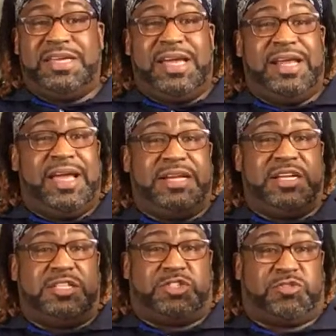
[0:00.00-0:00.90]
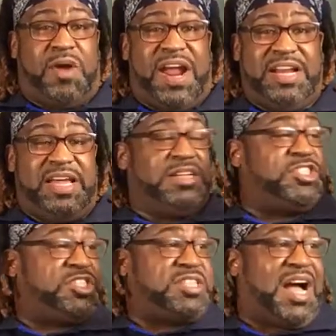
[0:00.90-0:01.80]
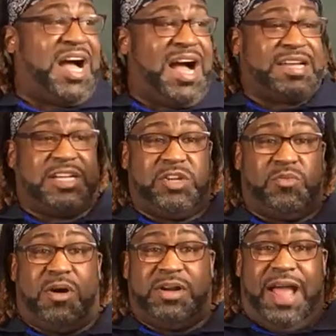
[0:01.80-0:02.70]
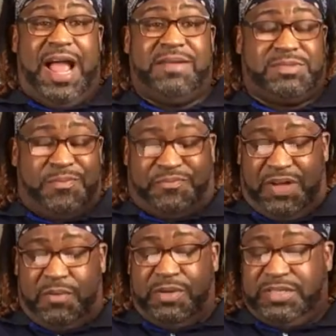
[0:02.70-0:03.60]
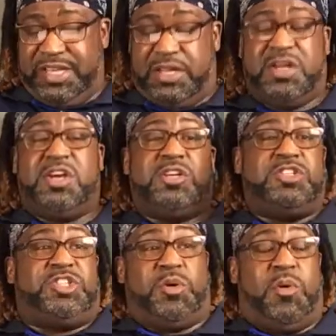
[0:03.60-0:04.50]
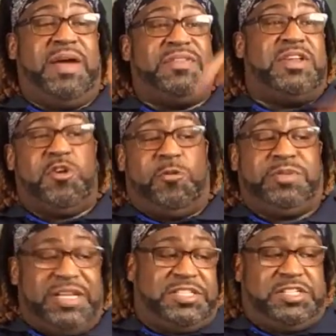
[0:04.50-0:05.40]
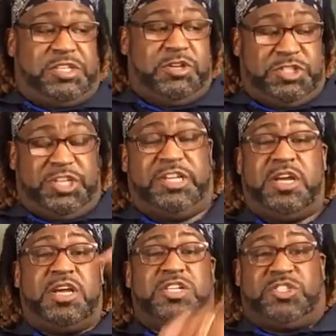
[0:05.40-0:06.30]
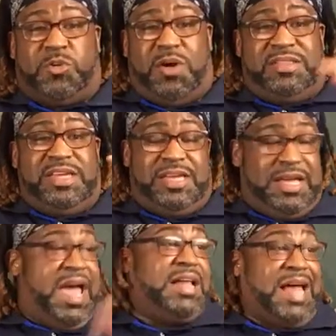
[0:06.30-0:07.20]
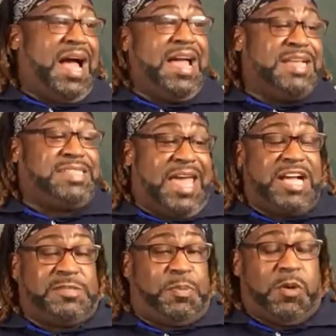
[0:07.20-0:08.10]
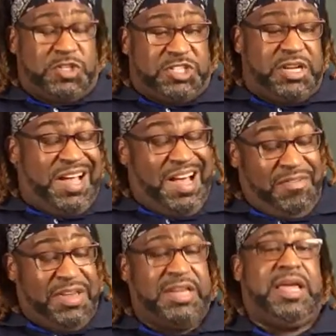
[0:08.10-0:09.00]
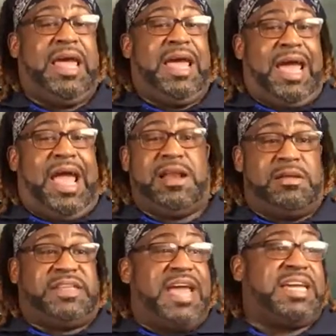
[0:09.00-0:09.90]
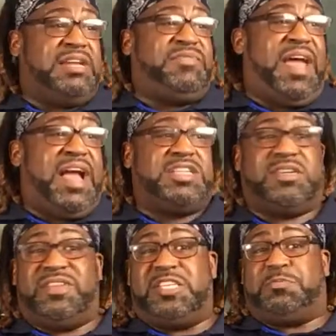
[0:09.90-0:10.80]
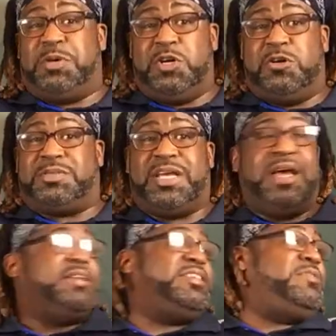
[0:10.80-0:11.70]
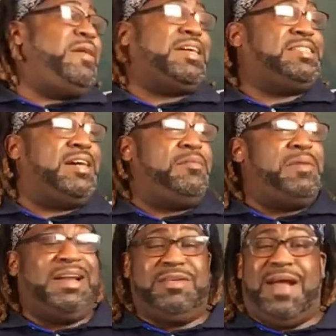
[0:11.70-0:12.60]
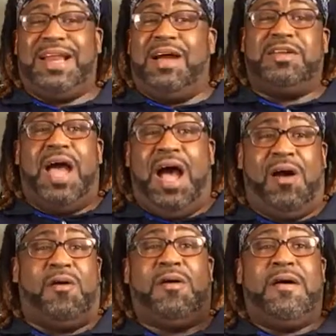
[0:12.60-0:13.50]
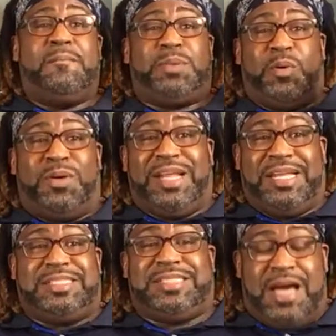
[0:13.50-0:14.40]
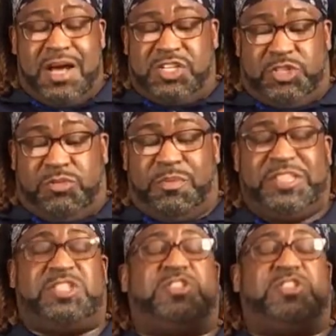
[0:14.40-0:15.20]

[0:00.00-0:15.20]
to get into trading stock and you want to have some fun with it, join the Noble Institution, join the LISX portion of it, and take advantage of these booms. Does it make a ton of money right now? No. But when it does, you will be